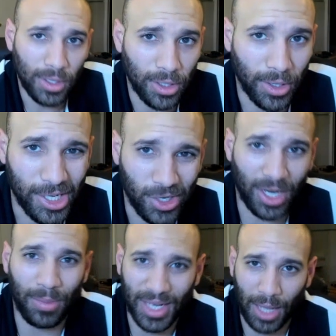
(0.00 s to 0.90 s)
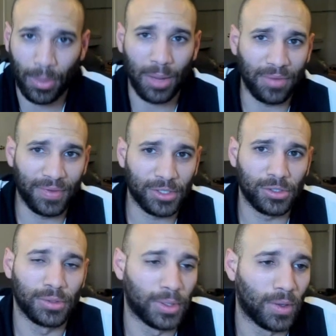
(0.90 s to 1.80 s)
you know, he trying to be like Bobby
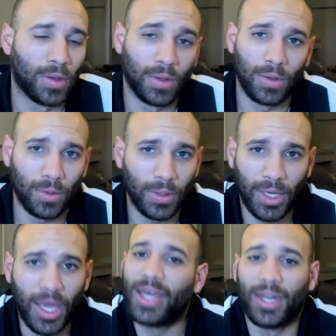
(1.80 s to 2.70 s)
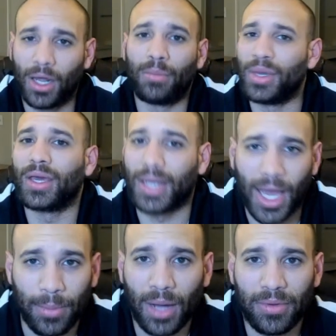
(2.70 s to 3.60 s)
Fischer. He ended up being
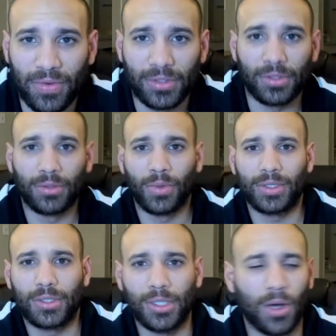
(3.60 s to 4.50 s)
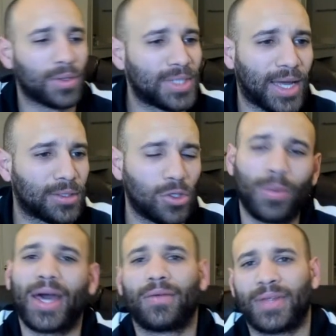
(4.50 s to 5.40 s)
like Bobby Fischer, which, you know, is not too
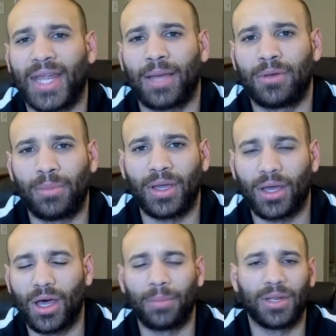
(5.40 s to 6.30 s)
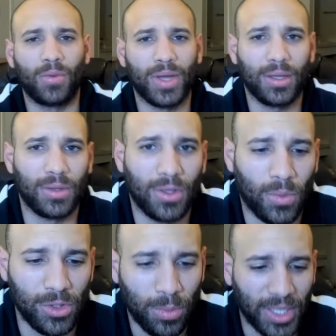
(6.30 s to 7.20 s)
bad of a name to be in company with. You
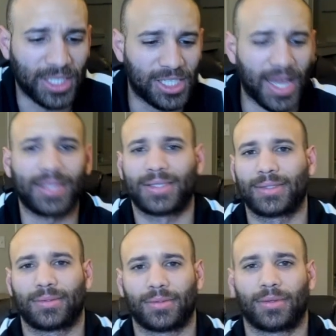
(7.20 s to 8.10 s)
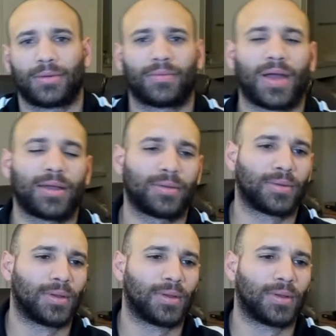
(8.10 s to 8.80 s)
know, when you play chess. Right?